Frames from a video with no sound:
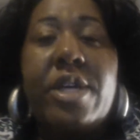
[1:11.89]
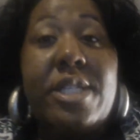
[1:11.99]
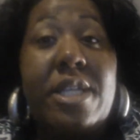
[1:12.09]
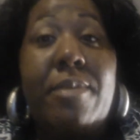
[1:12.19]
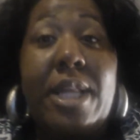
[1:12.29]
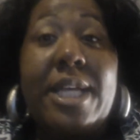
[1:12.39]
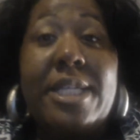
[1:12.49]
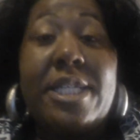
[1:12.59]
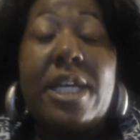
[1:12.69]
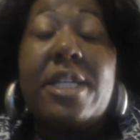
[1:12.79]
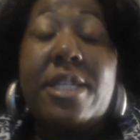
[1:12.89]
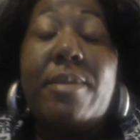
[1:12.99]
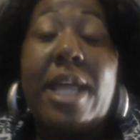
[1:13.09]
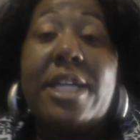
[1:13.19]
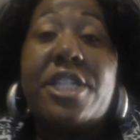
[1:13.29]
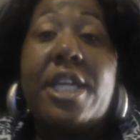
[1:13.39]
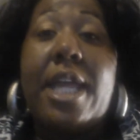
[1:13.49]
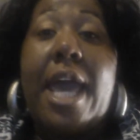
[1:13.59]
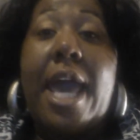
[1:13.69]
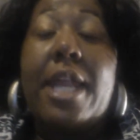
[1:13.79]

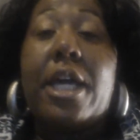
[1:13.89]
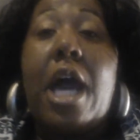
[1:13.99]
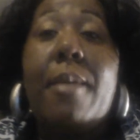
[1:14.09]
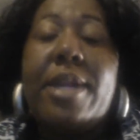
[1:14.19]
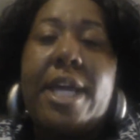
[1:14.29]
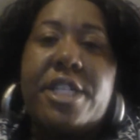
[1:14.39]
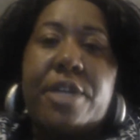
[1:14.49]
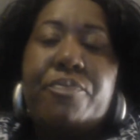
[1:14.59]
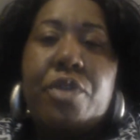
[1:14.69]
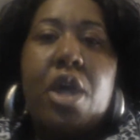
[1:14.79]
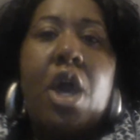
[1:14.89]
assimilation and accommodation.